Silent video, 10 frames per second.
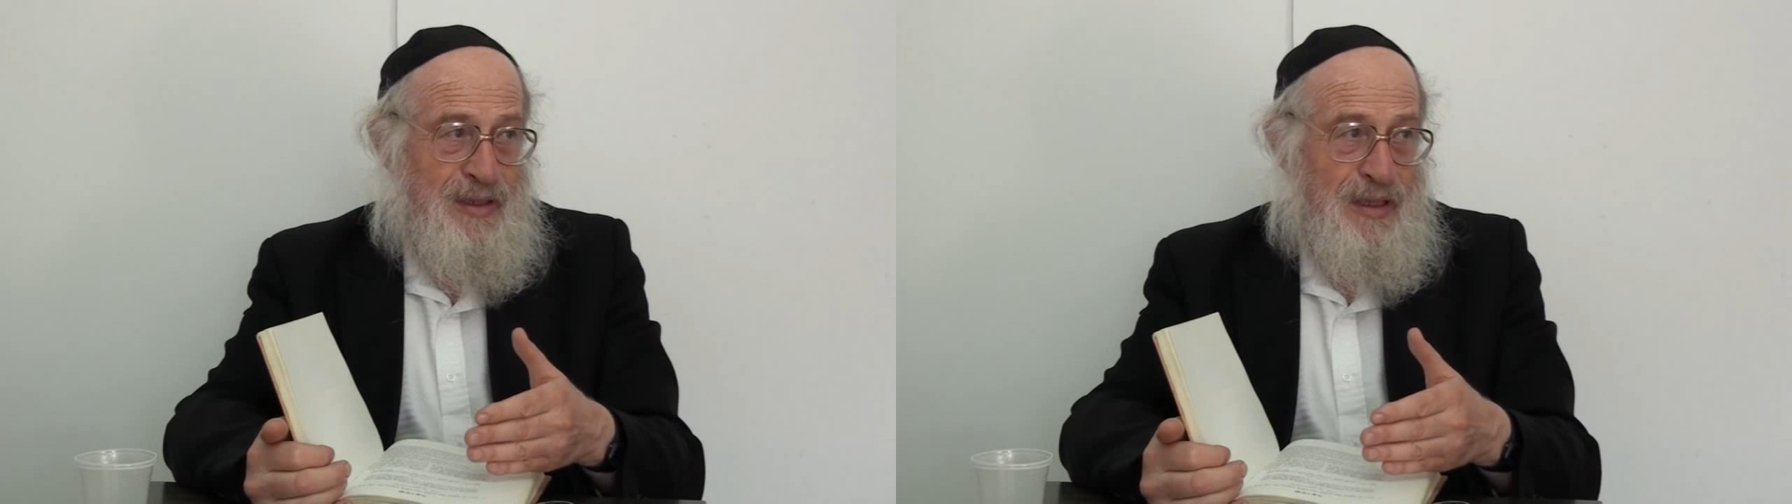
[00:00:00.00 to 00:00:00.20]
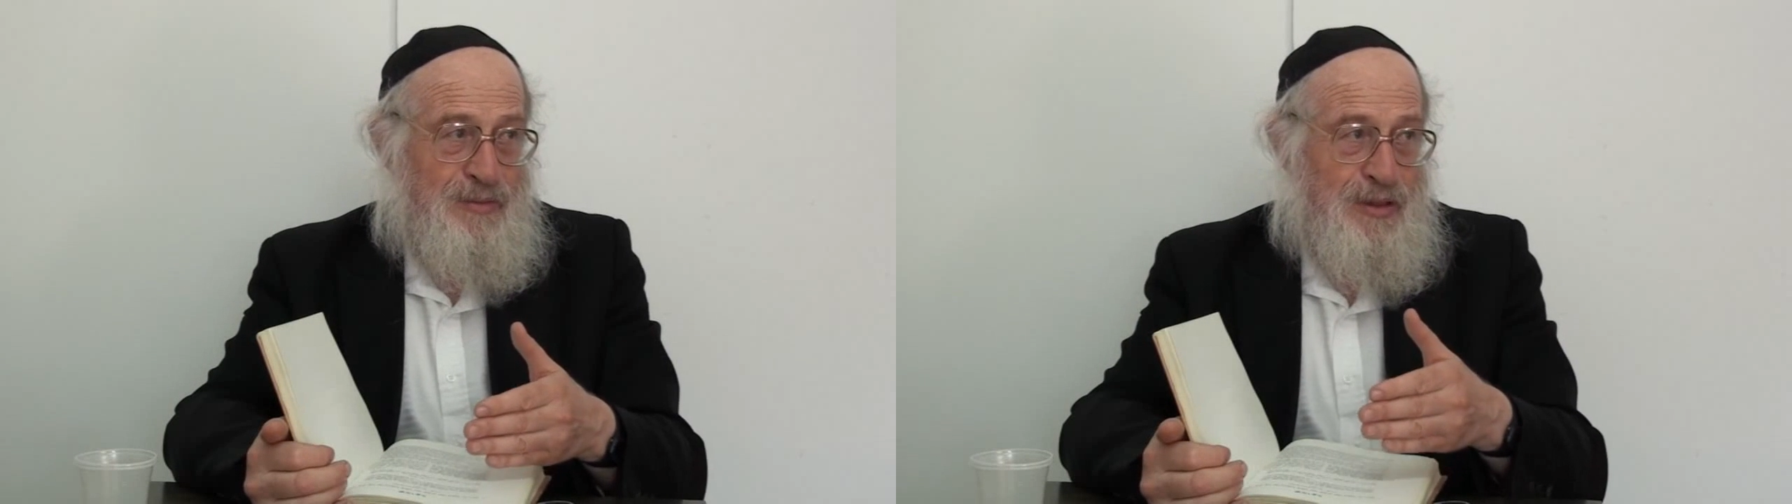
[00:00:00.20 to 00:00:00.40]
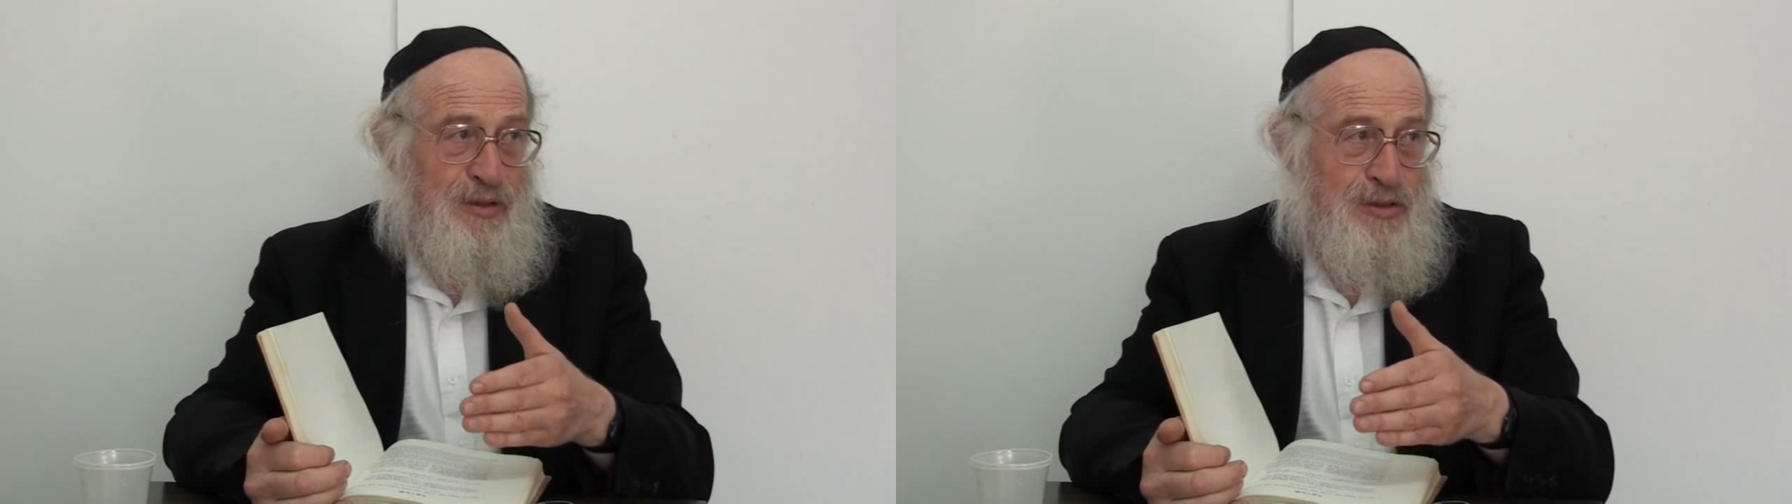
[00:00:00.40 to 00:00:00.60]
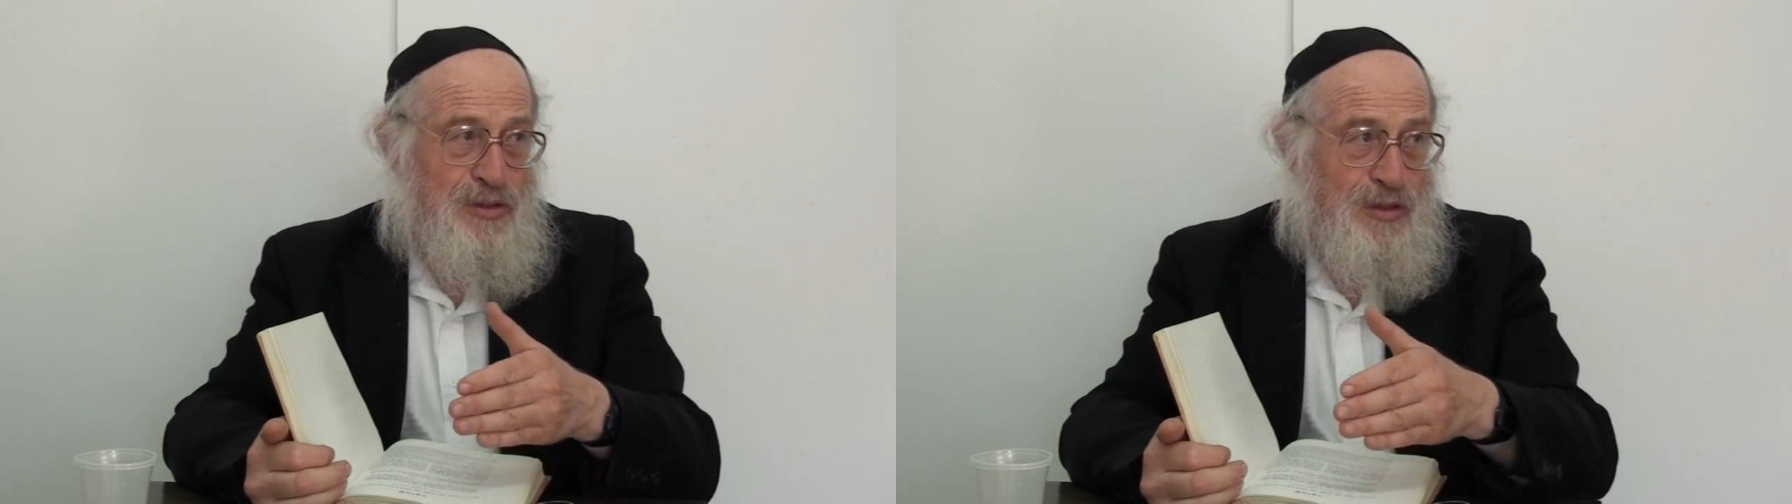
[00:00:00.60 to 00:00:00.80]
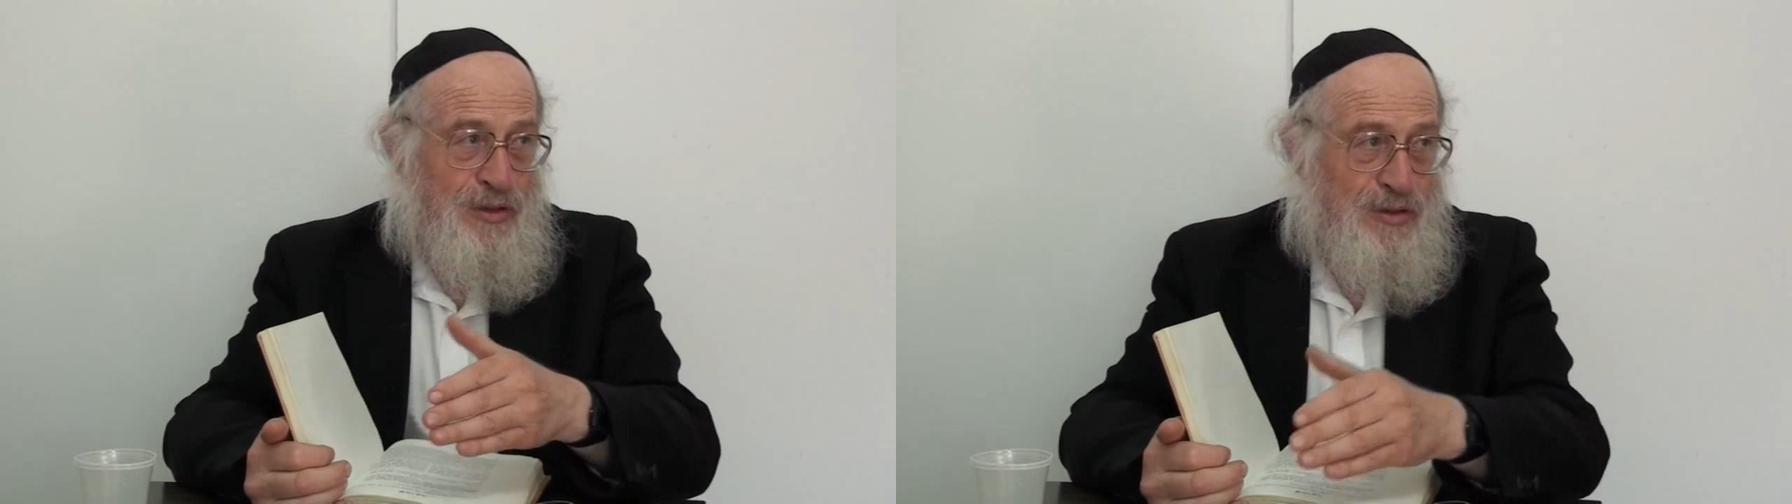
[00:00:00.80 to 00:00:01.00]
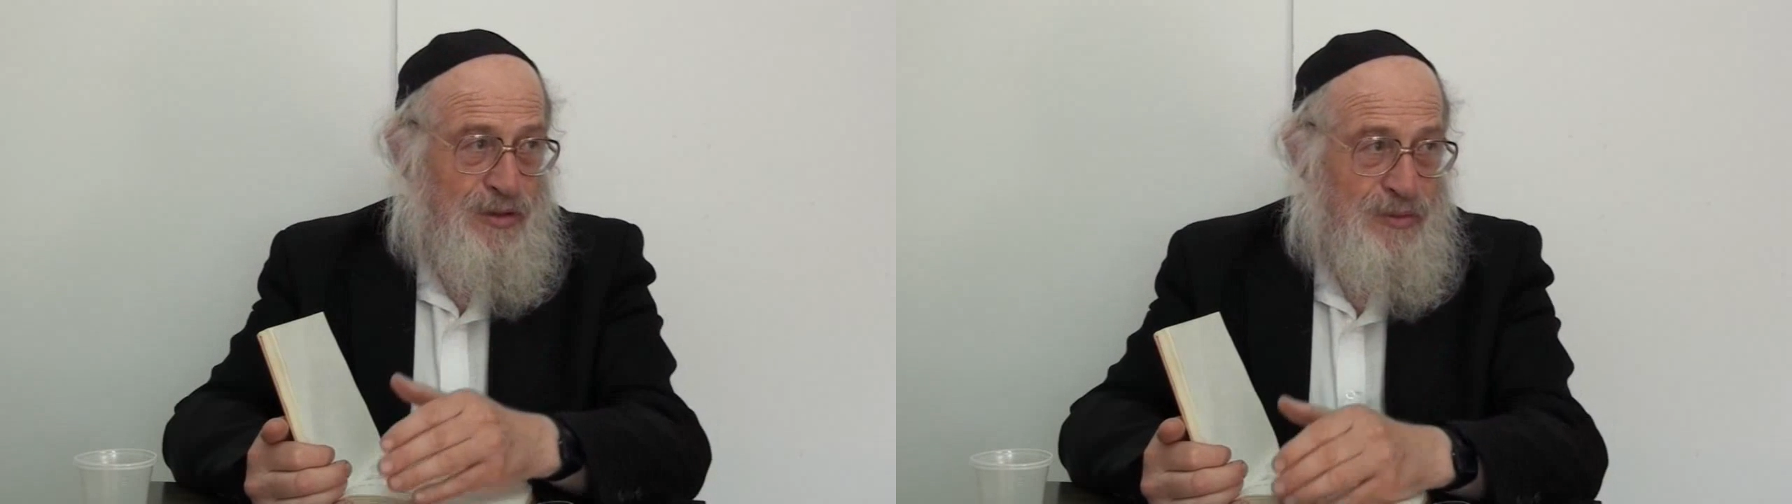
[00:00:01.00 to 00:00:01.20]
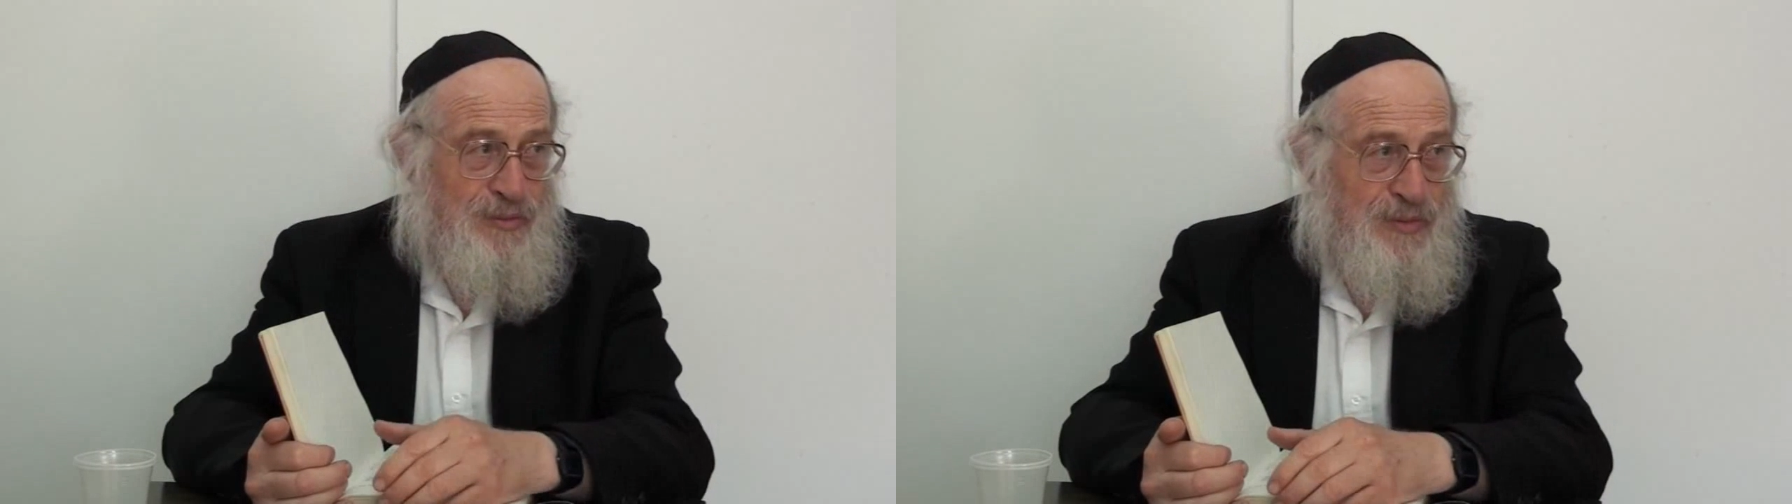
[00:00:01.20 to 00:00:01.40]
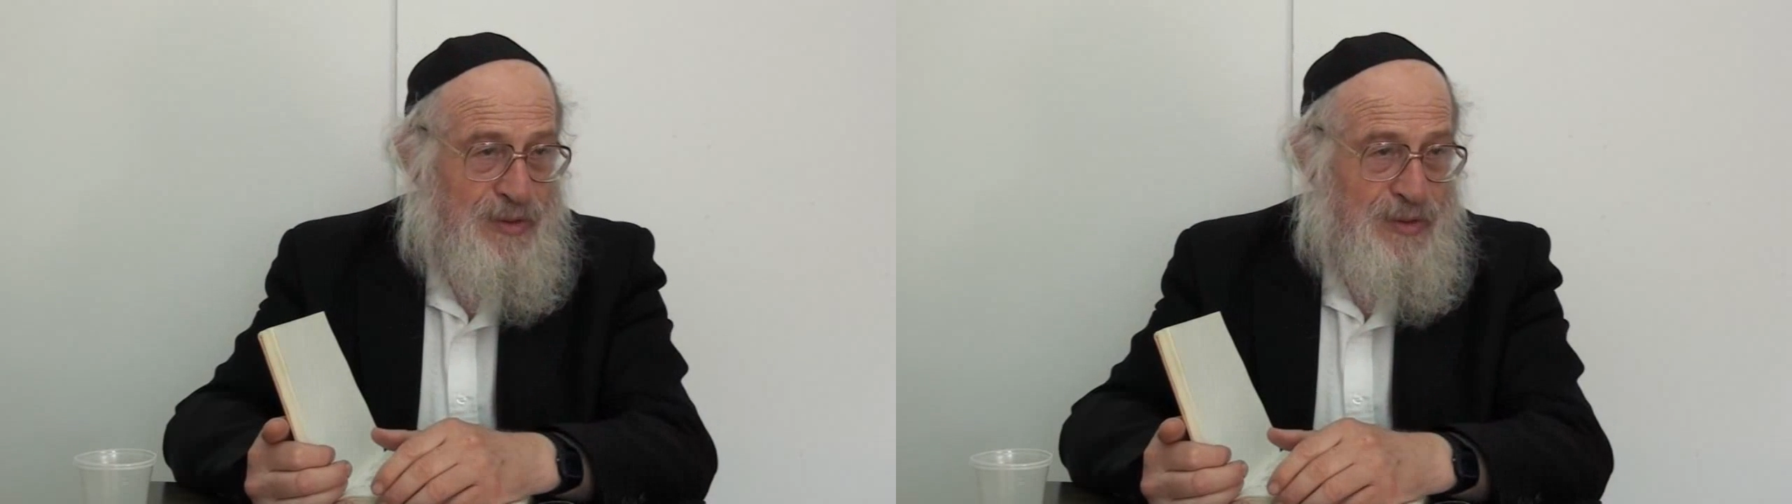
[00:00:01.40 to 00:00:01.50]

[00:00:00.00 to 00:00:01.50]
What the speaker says: Talmidei Shel Odo,